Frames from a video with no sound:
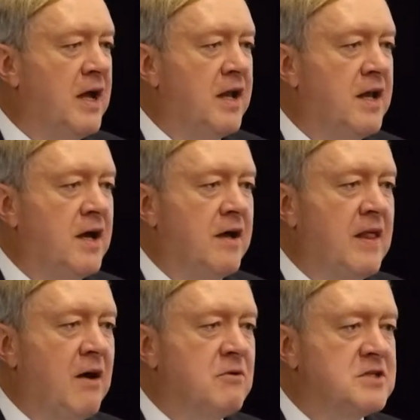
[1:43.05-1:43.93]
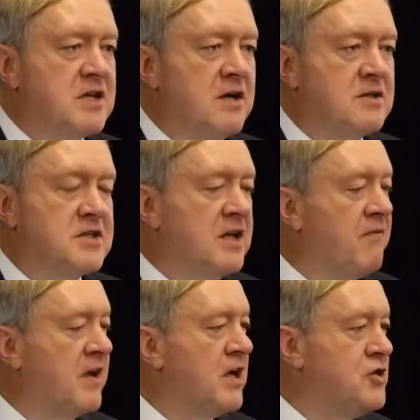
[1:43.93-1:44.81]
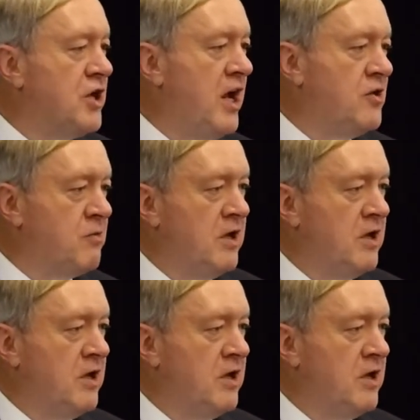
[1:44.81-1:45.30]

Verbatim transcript: And that was a significant change.